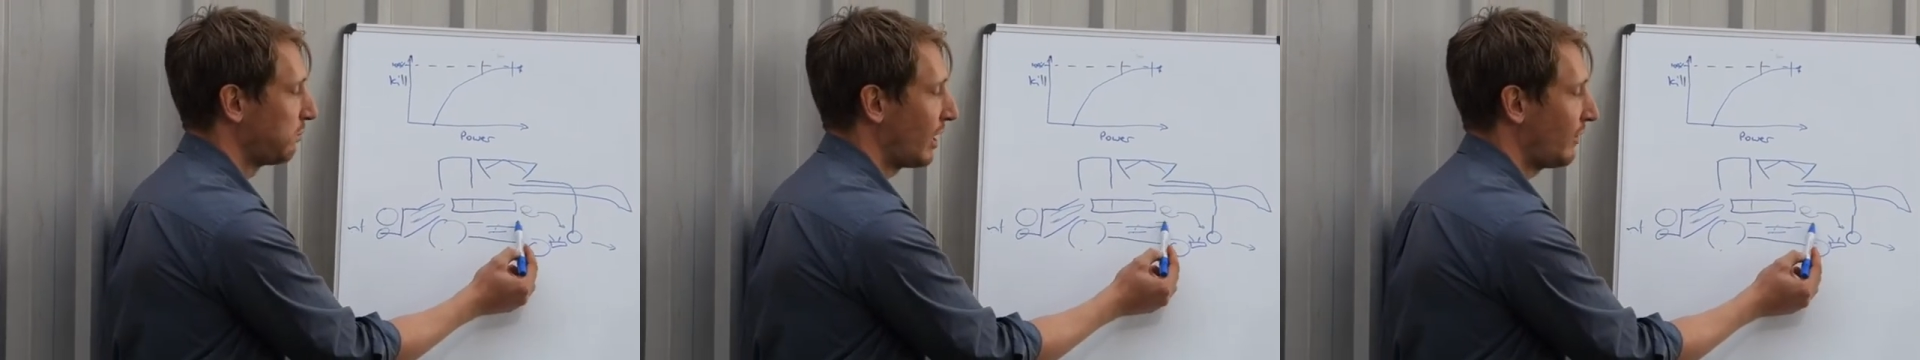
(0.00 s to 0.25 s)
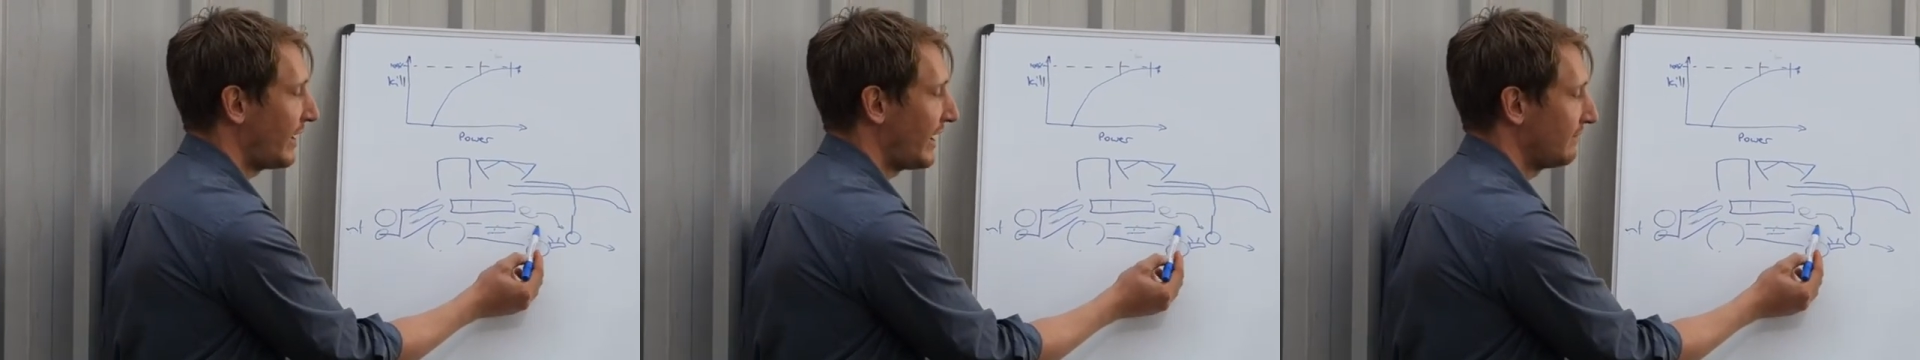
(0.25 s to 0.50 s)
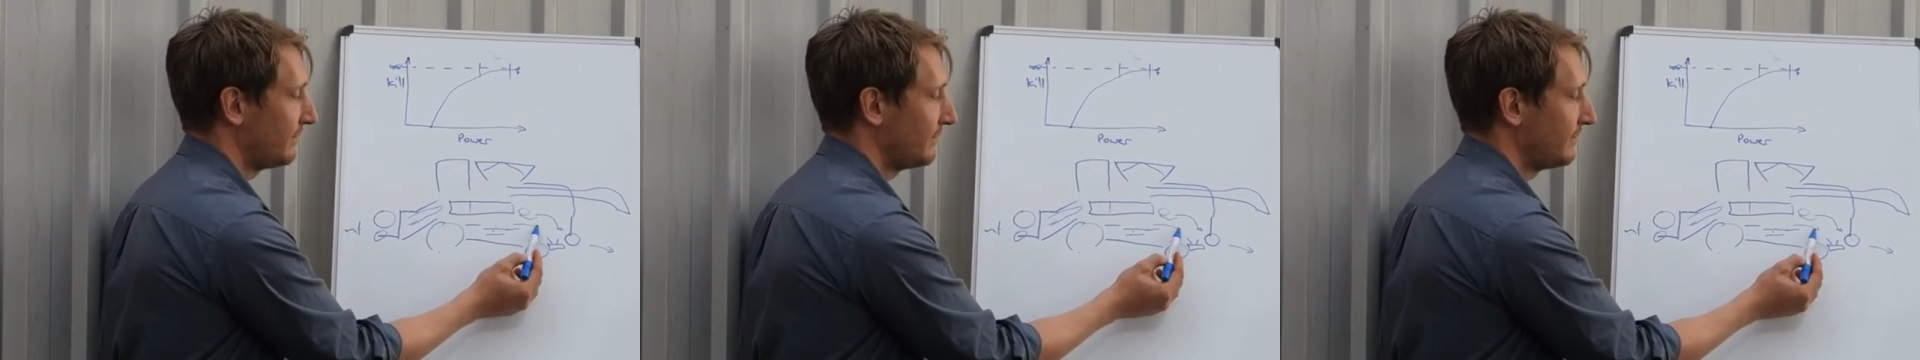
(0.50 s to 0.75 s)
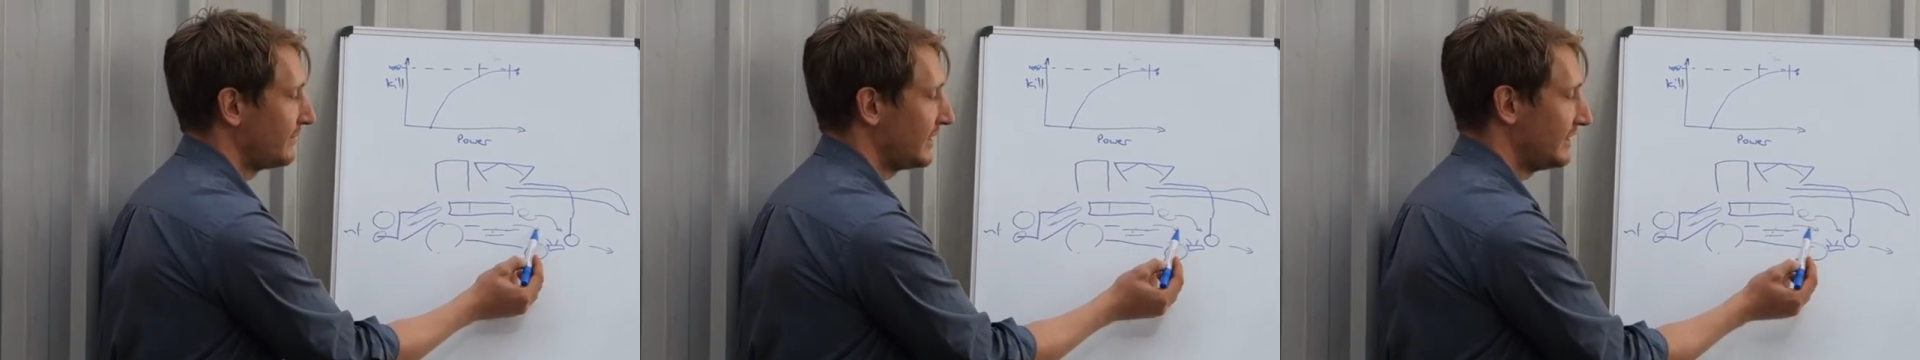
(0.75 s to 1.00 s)
blow out
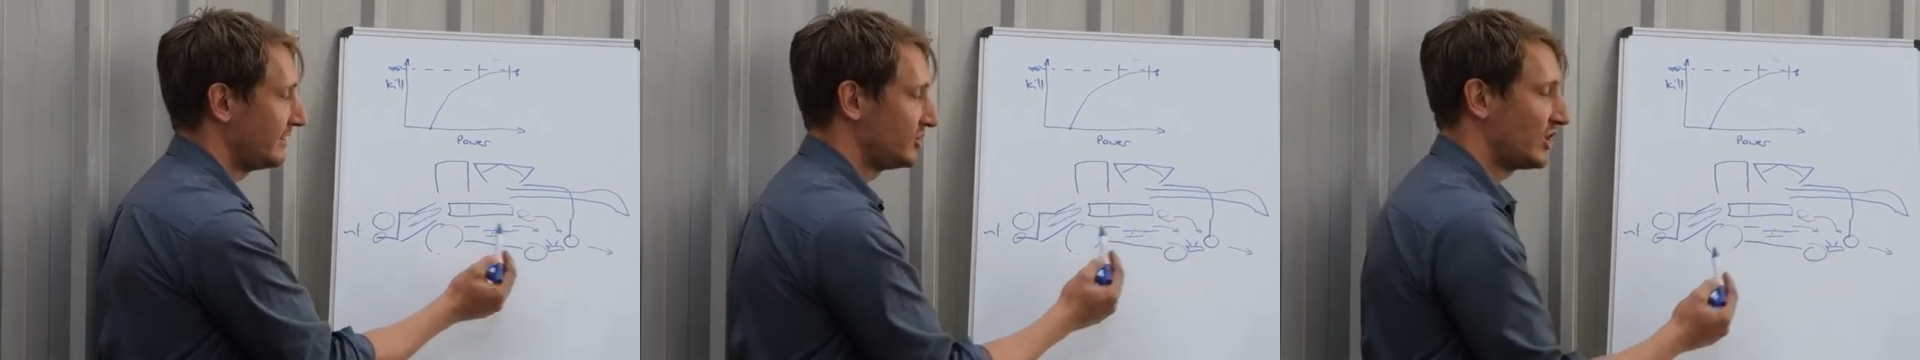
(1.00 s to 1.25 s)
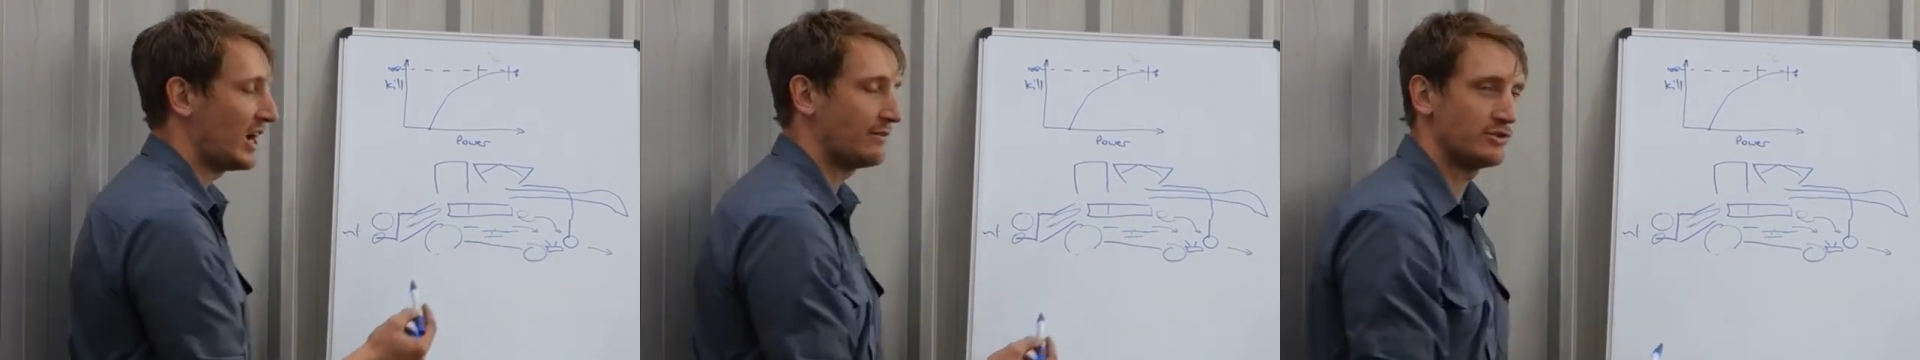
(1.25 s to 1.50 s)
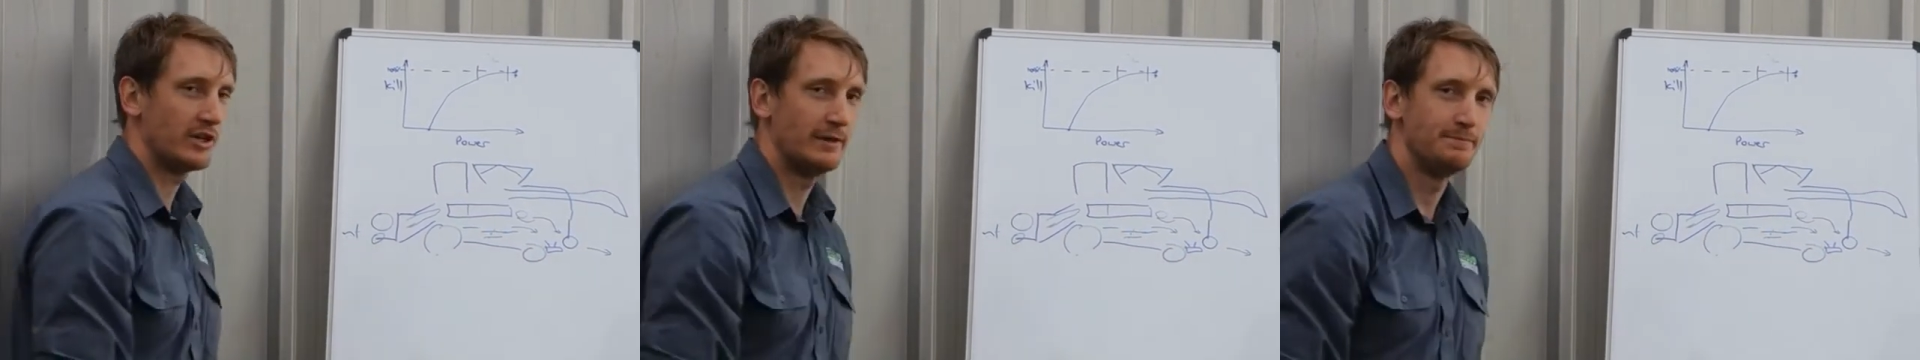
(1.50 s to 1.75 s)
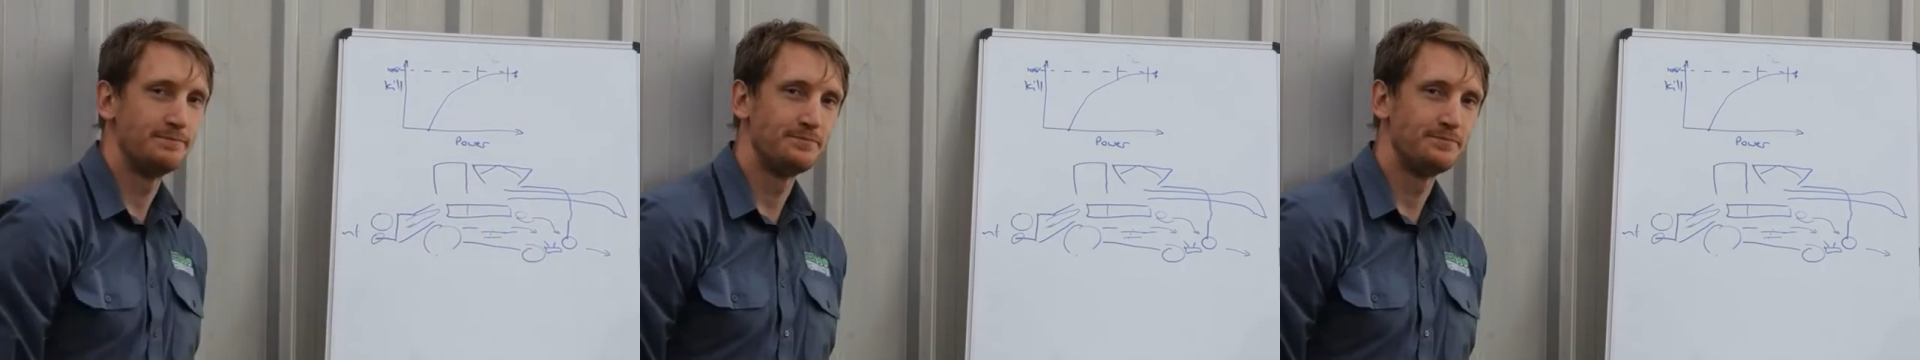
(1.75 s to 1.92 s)
in the chaff stream.